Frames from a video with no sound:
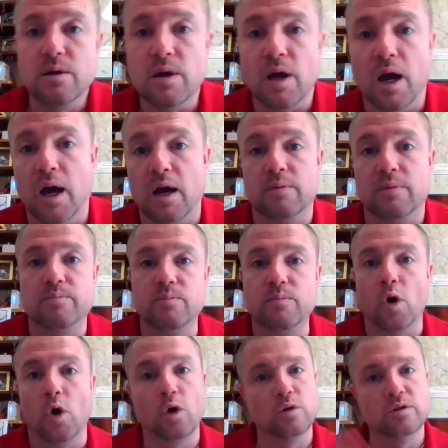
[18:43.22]

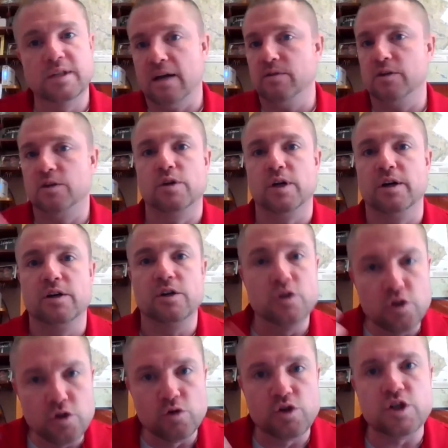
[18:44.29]
hold down the trigger.
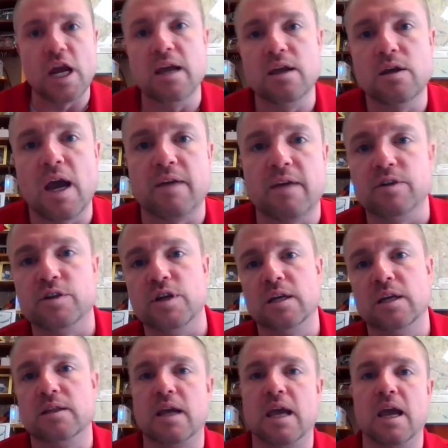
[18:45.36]
You have to
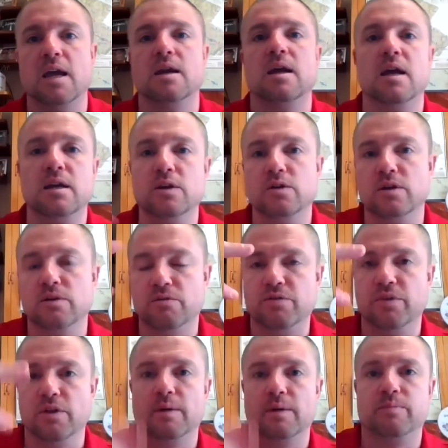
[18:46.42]
shake the can, and you can
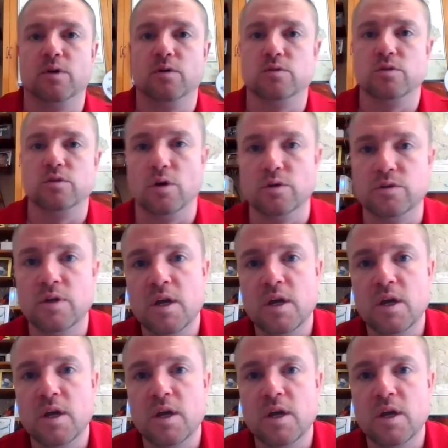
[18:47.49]
fill up those holes.